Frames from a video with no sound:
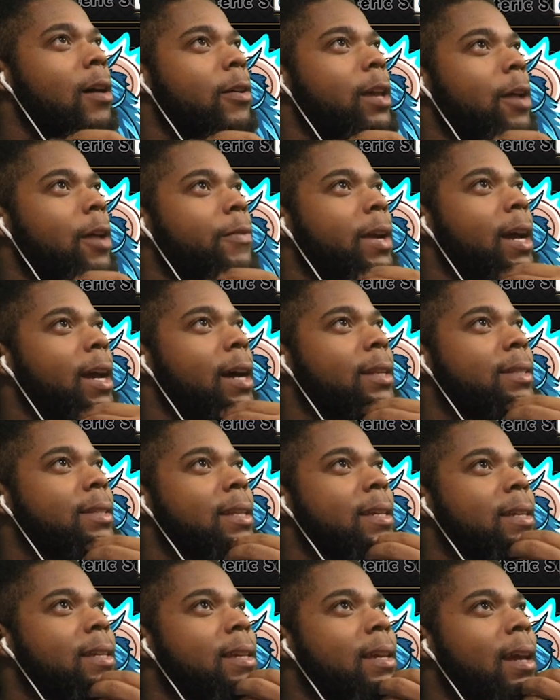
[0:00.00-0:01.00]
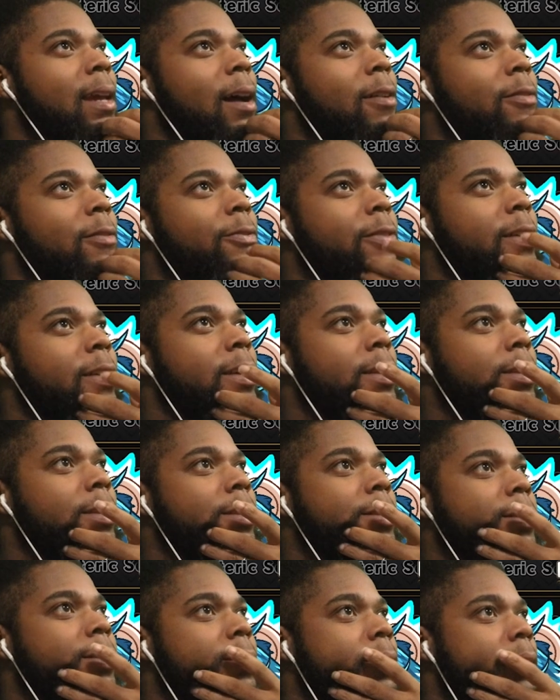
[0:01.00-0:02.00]
Okay, we got dinky outfit
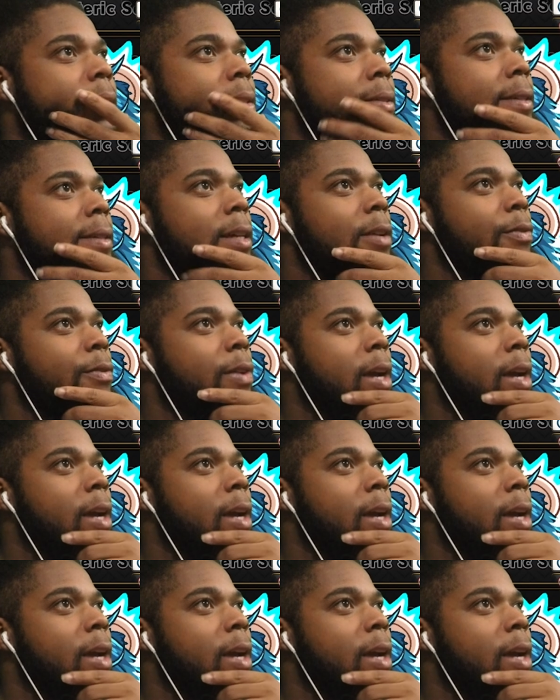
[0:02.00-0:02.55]
and